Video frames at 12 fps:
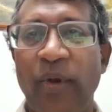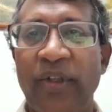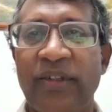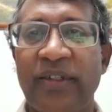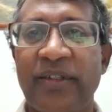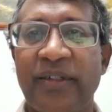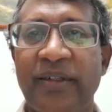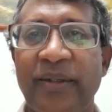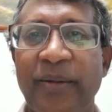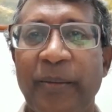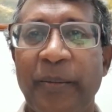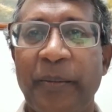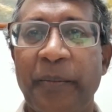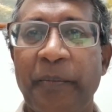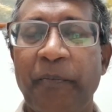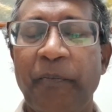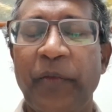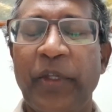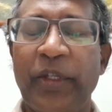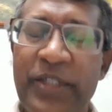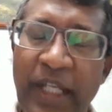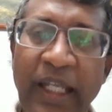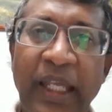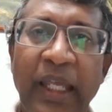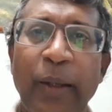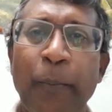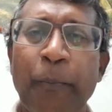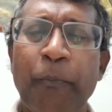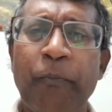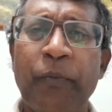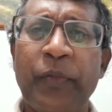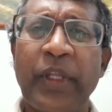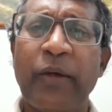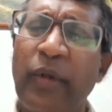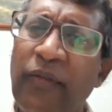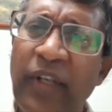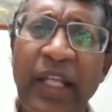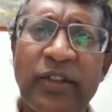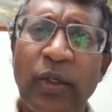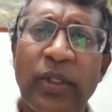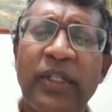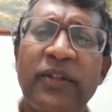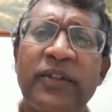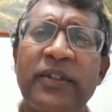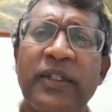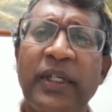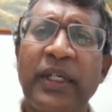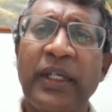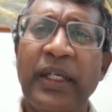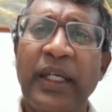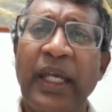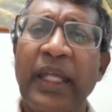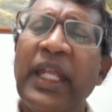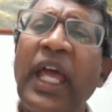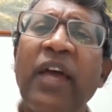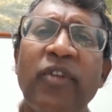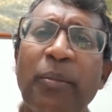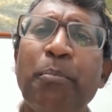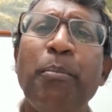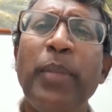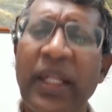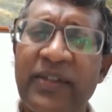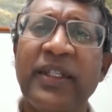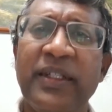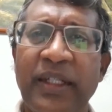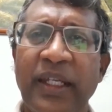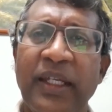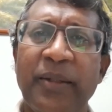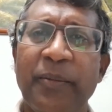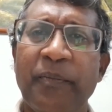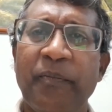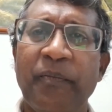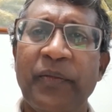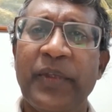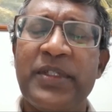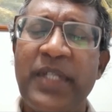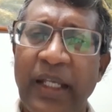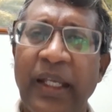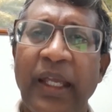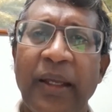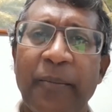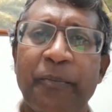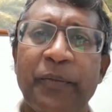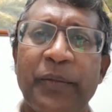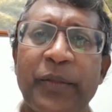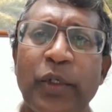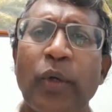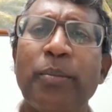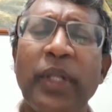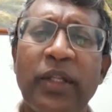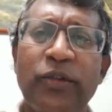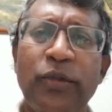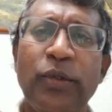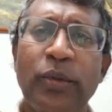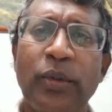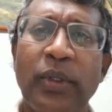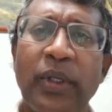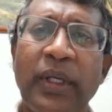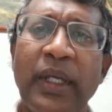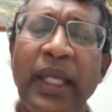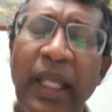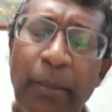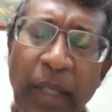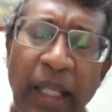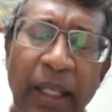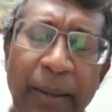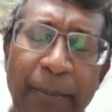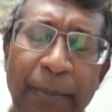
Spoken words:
us. Take care, reflect on this, and have a blessed day. Take care. God bless you. Amen.